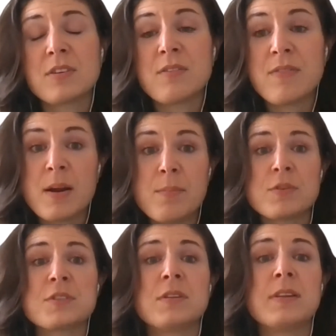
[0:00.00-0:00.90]
a very
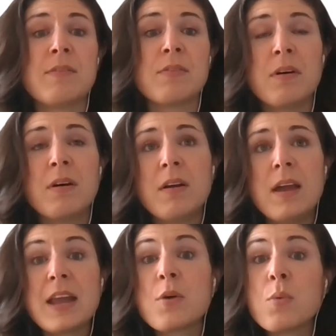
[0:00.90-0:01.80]
personal level,
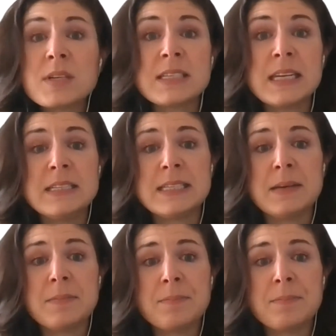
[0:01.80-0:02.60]
and it wasn't easy.